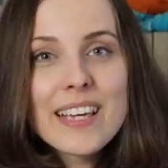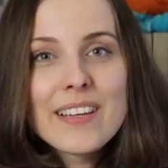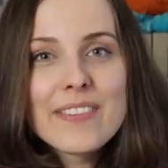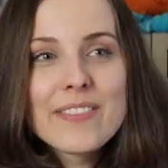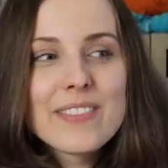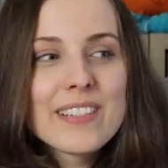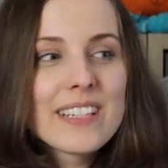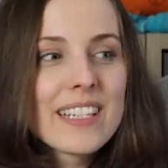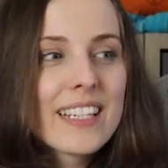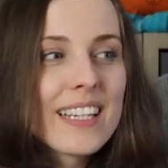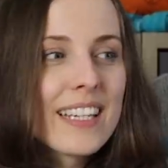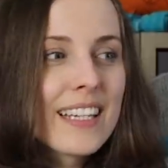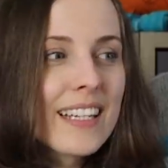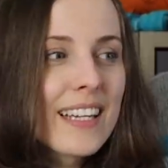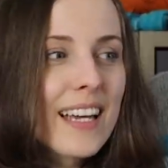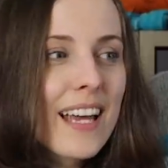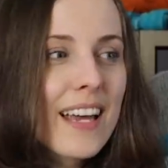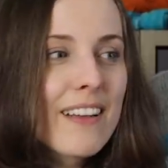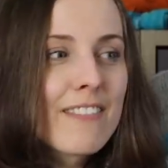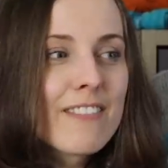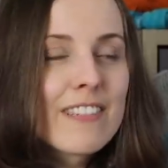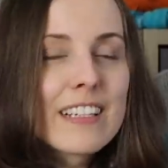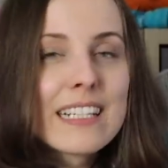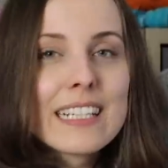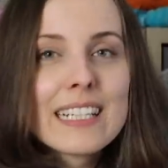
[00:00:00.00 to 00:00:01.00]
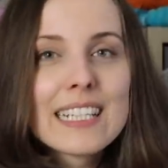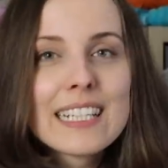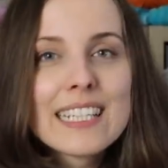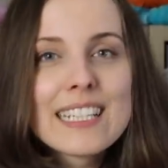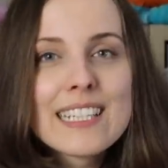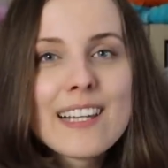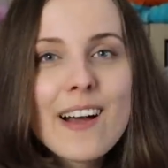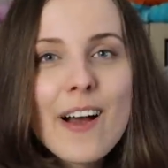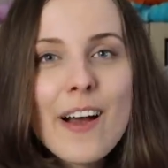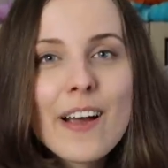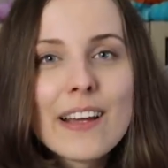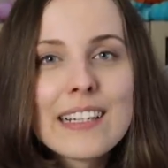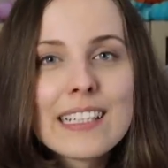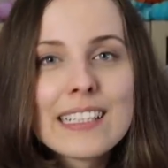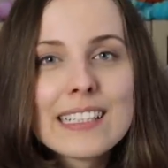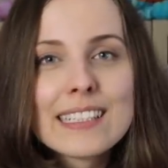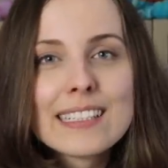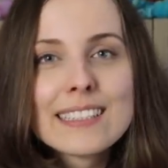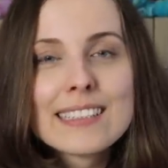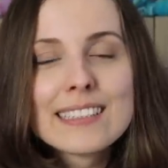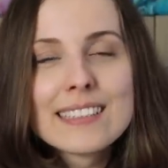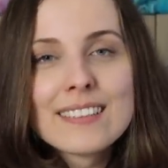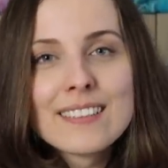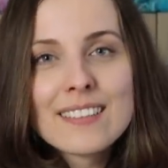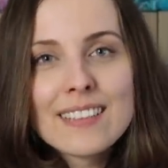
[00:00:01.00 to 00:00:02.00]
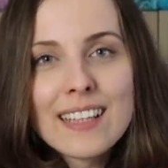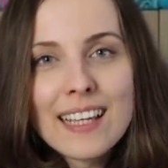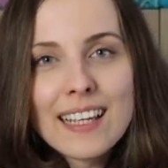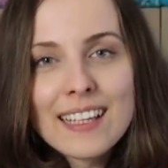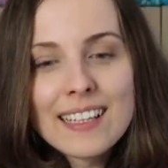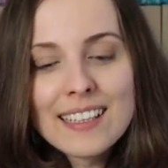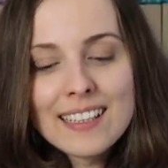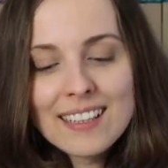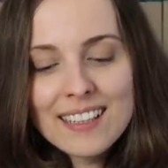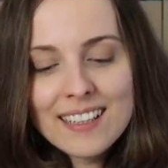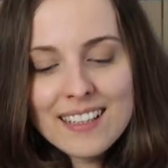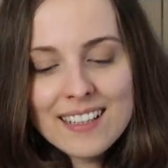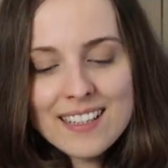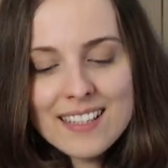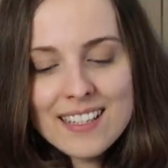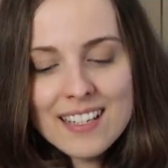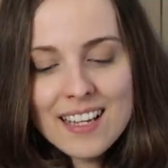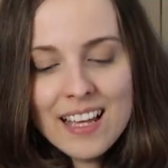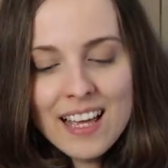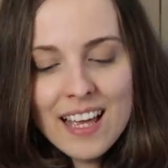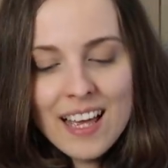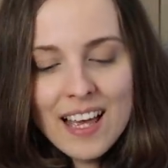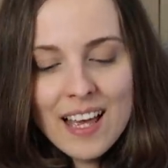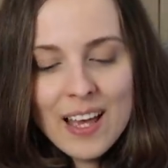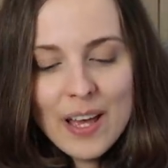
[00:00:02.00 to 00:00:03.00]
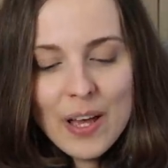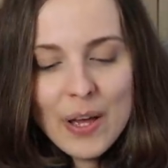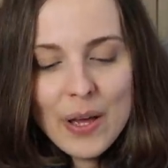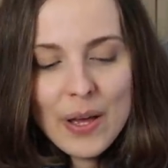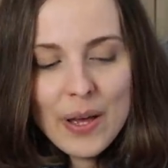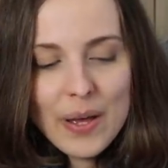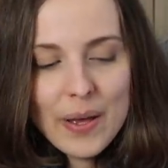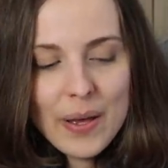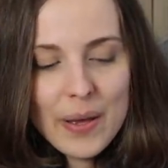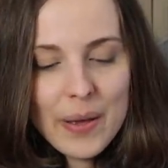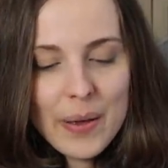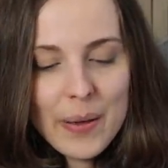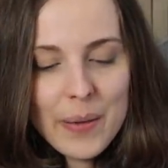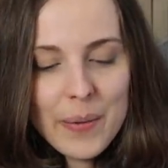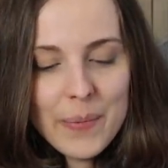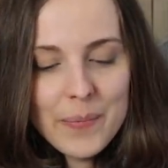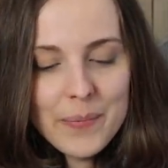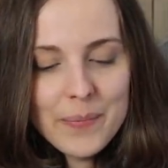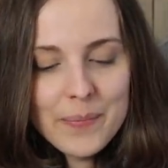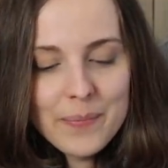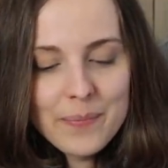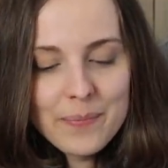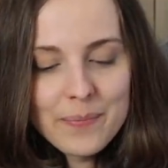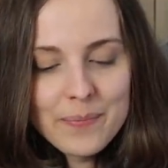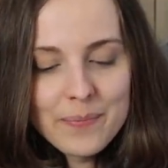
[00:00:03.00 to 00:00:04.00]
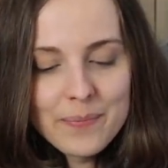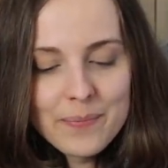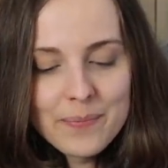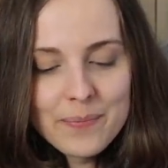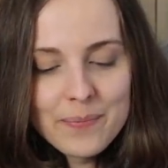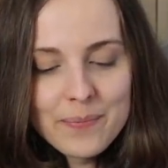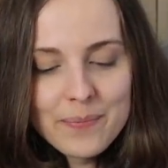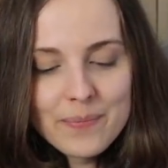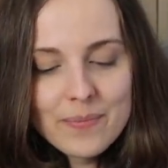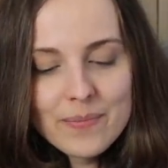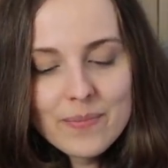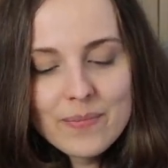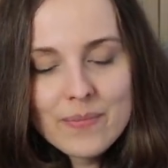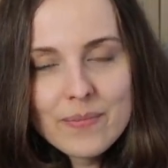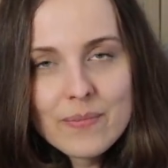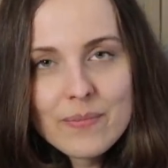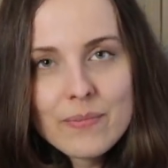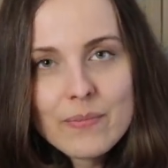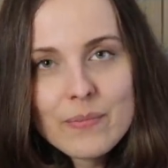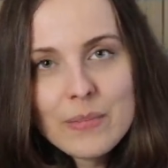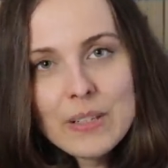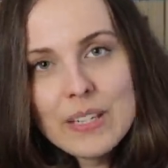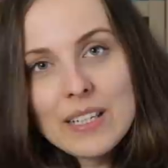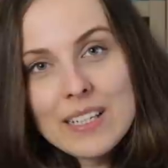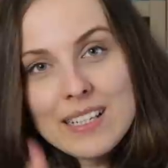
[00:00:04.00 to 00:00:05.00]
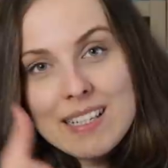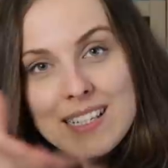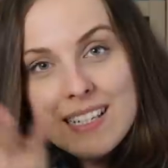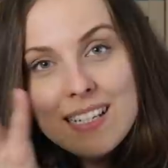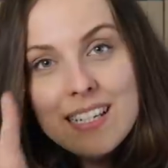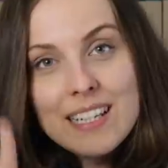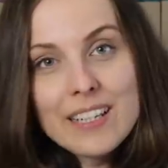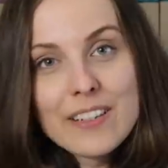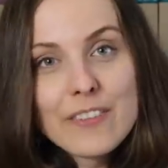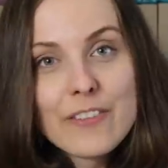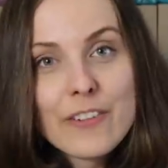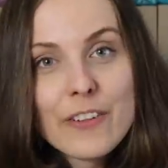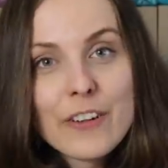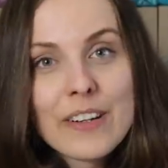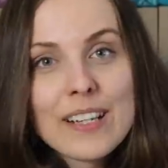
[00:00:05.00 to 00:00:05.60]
gifting a really tiny little things. Um, you can see it,